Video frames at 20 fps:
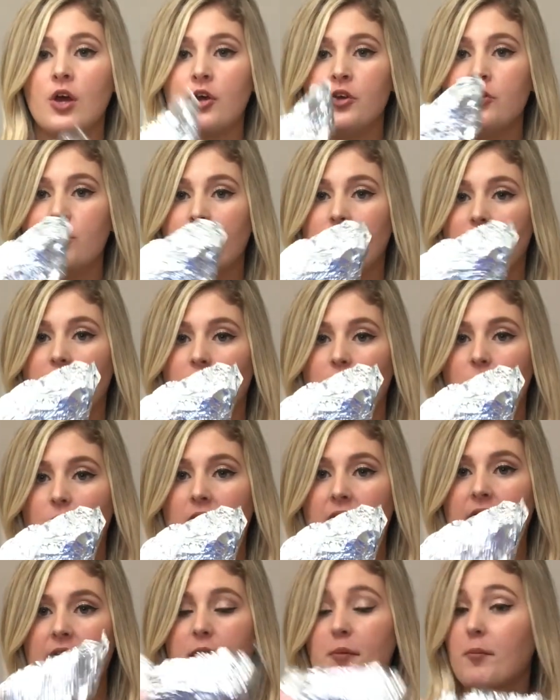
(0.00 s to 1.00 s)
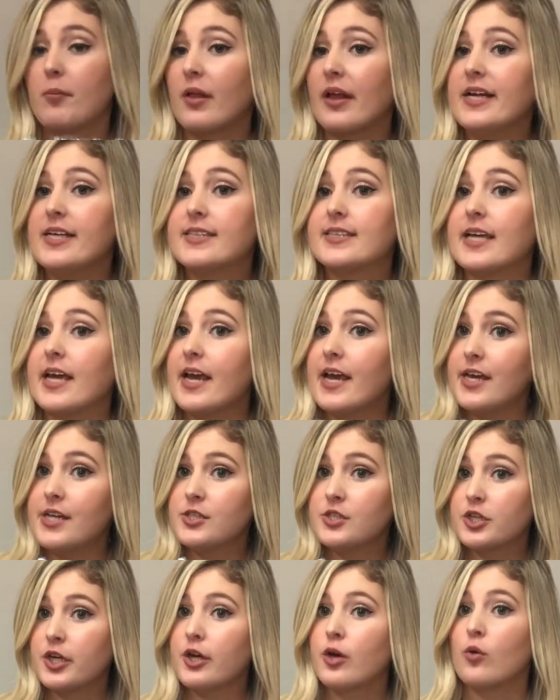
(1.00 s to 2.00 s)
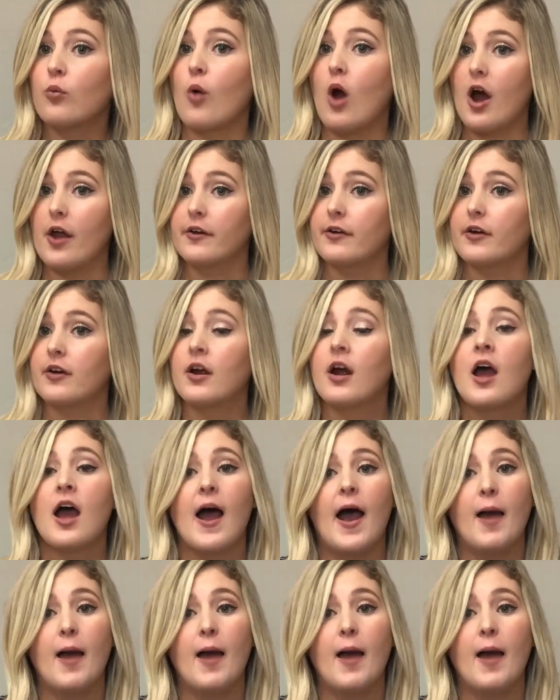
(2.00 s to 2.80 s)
you can go ahead and place it into your water.